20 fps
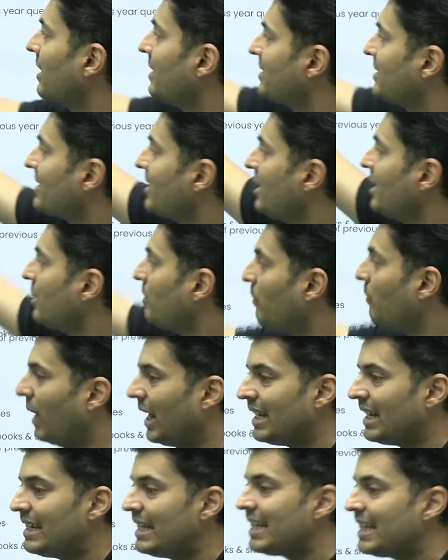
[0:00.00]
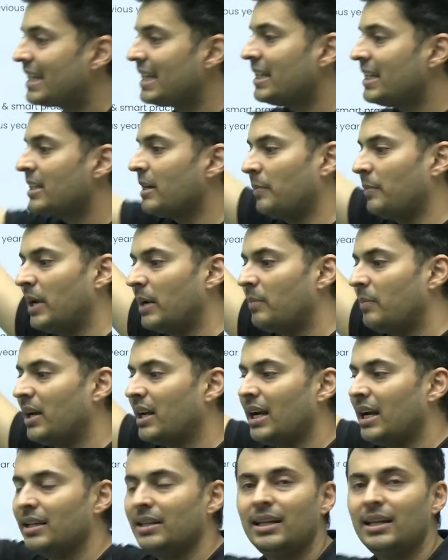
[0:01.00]
us by leaking the paper
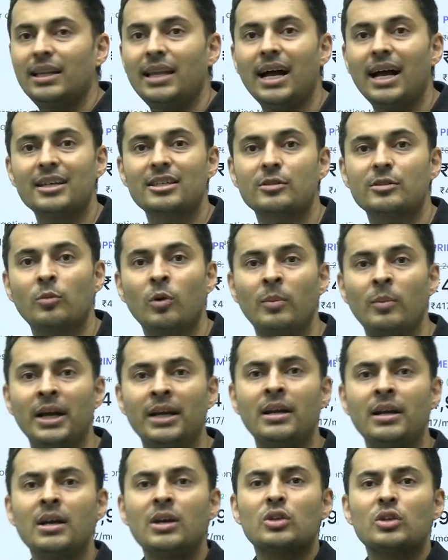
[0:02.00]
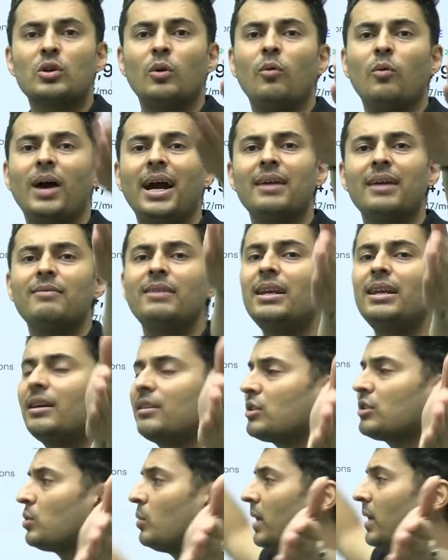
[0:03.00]
at the last moment. So why will
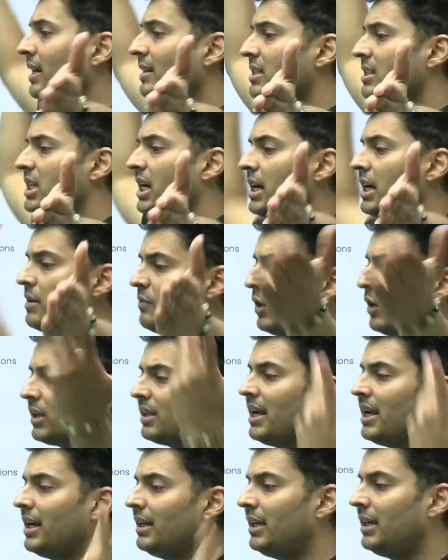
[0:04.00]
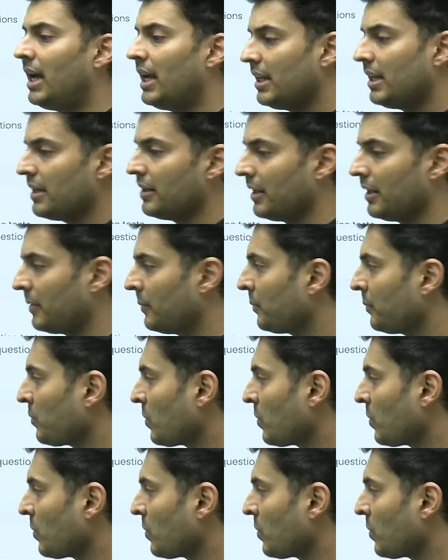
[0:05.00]
a student study for the entire year?